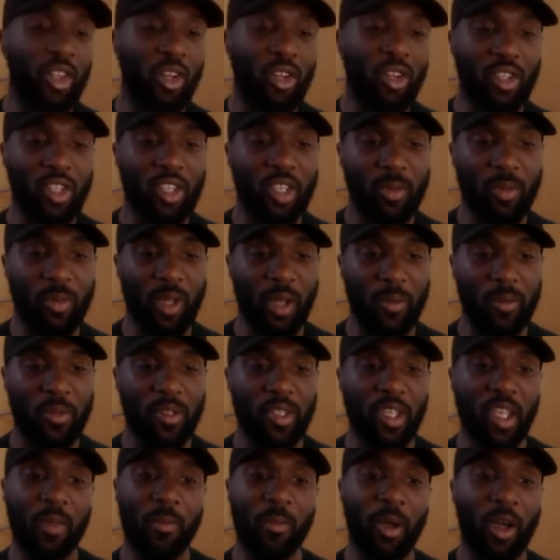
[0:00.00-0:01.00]
I know he's going to be
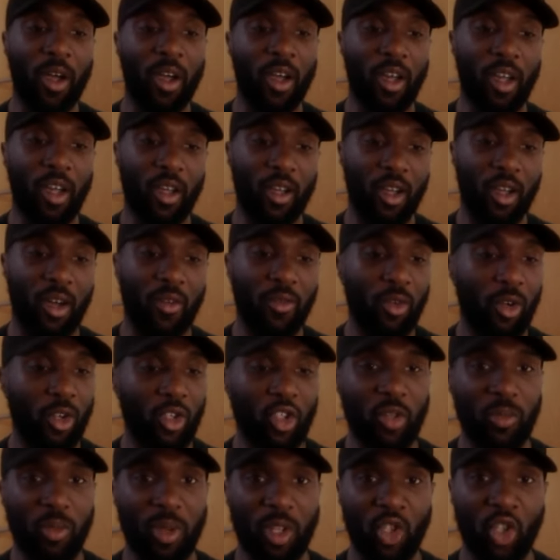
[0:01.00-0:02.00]
upset, but I've
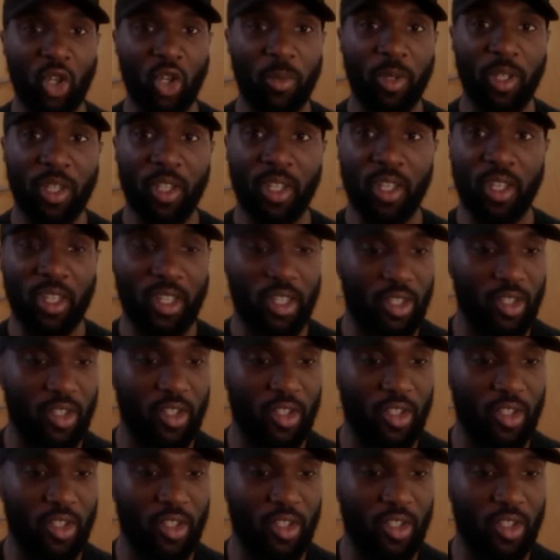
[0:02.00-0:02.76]
got to do my job, in it.